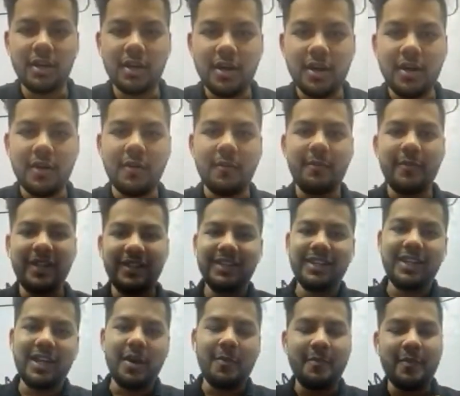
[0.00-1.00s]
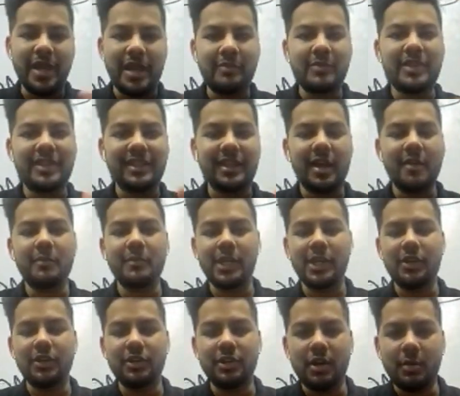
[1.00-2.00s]
building a payments company on
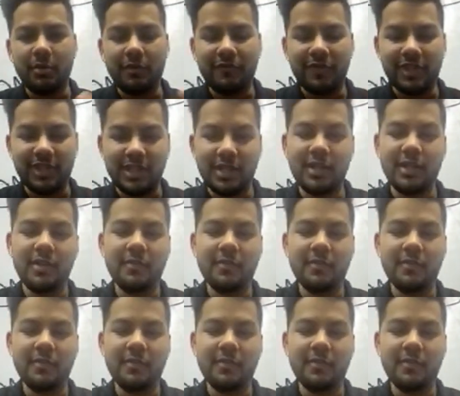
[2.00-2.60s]
top of Ethereum.